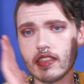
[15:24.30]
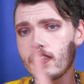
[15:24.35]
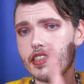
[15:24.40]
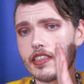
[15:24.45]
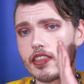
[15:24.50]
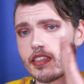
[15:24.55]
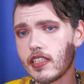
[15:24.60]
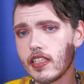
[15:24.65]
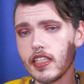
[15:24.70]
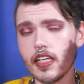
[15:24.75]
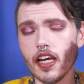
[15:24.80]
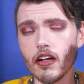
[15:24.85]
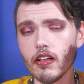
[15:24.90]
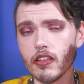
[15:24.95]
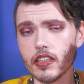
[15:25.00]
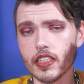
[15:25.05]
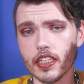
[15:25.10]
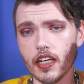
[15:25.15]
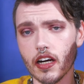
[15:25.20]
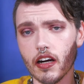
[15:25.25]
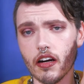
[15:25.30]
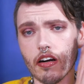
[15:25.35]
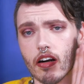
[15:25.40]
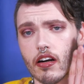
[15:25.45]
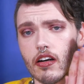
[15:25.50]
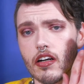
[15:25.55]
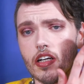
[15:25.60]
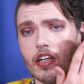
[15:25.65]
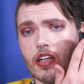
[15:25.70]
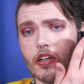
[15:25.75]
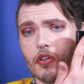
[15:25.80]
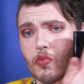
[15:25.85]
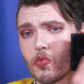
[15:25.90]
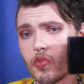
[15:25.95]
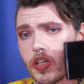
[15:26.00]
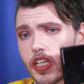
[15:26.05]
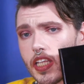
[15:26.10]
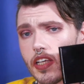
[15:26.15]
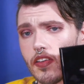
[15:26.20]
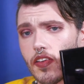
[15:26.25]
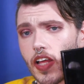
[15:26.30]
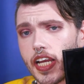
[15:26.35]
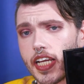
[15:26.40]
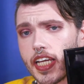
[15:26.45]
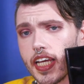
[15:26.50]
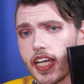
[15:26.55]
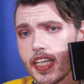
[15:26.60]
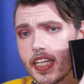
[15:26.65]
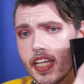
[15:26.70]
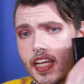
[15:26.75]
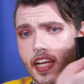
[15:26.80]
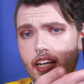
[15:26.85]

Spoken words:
TLDR, really like it.